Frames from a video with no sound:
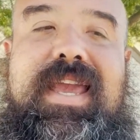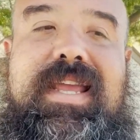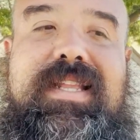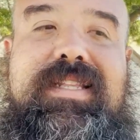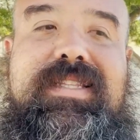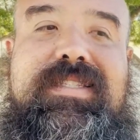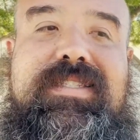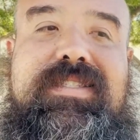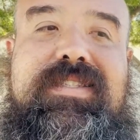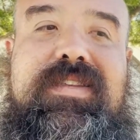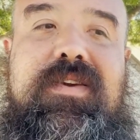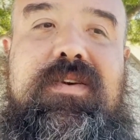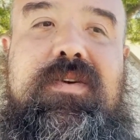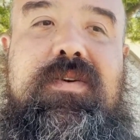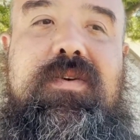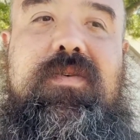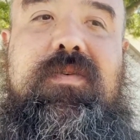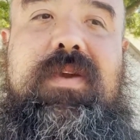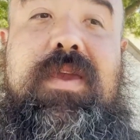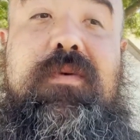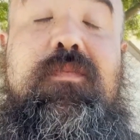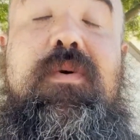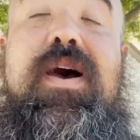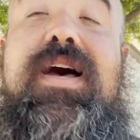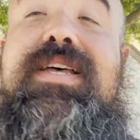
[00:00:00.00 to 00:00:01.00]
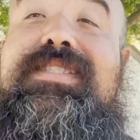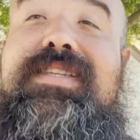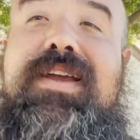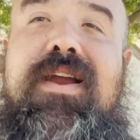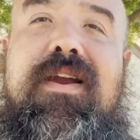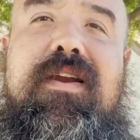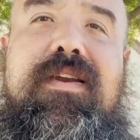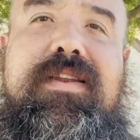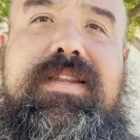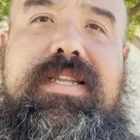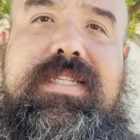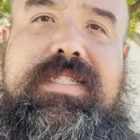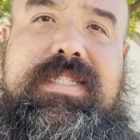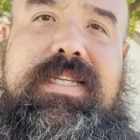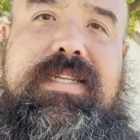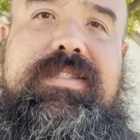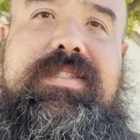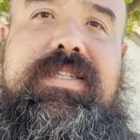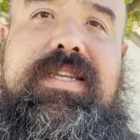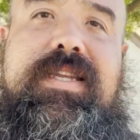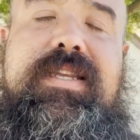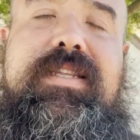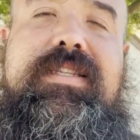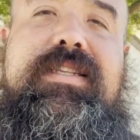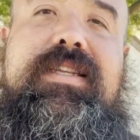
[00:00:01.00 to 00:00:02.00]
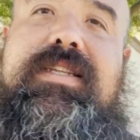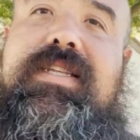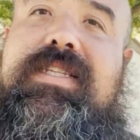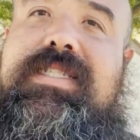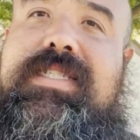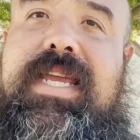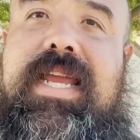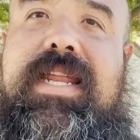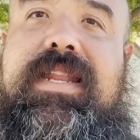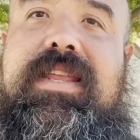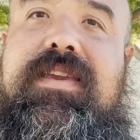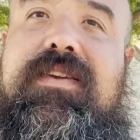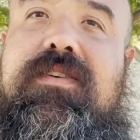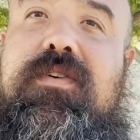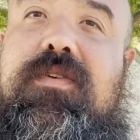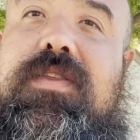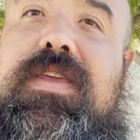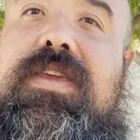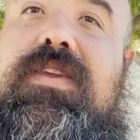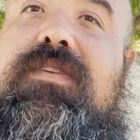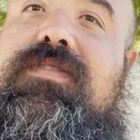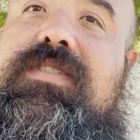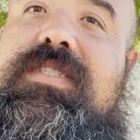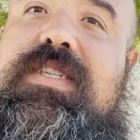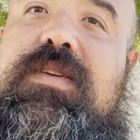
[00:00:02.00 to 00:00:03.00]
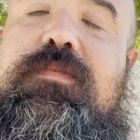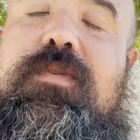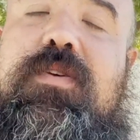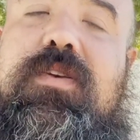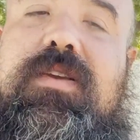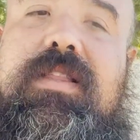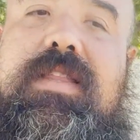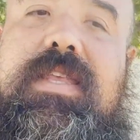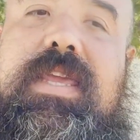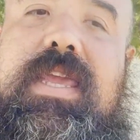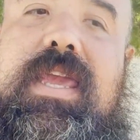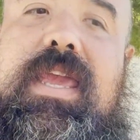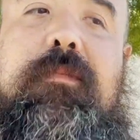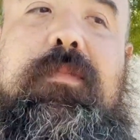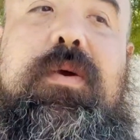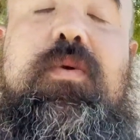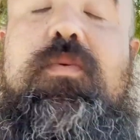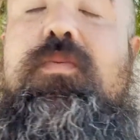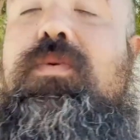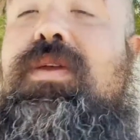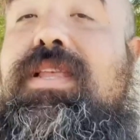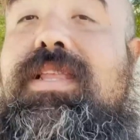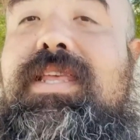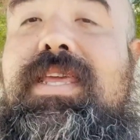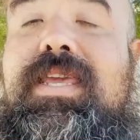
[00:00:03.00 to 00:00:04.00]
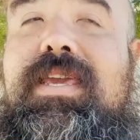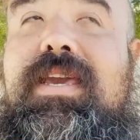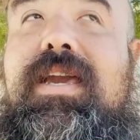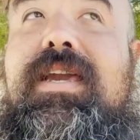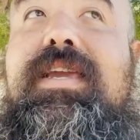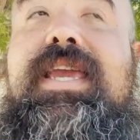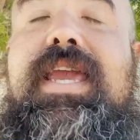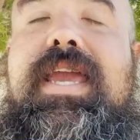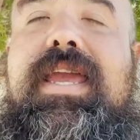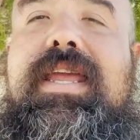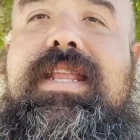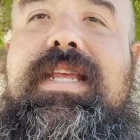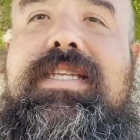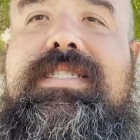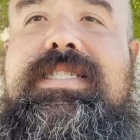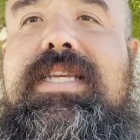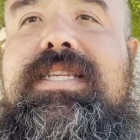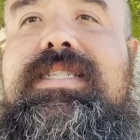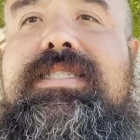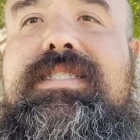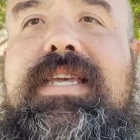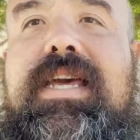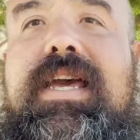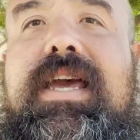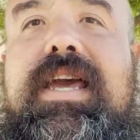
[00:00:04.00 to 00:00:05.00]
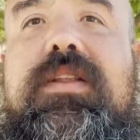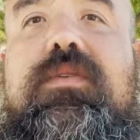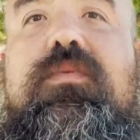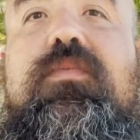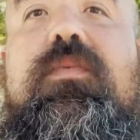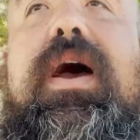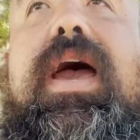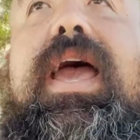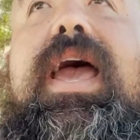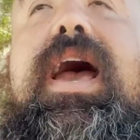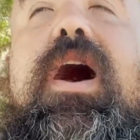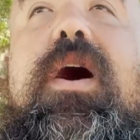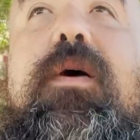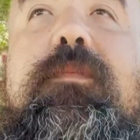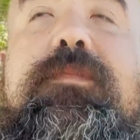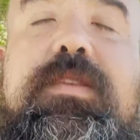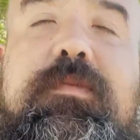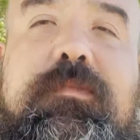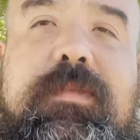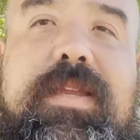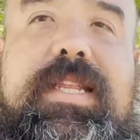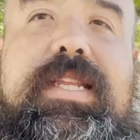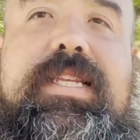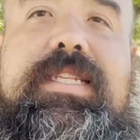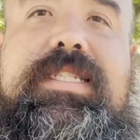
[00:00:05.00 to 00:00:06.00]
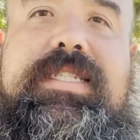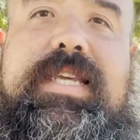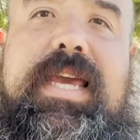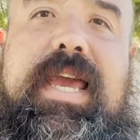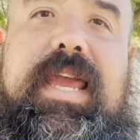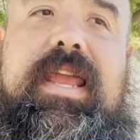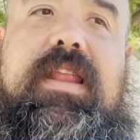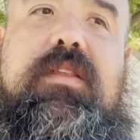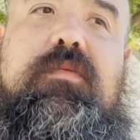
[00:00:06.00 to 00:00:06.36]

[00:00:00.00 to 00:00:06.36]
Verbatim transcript: And so it was a hard decision to decide to go to U C Berkeley, but really, again, as I said, what helped me decide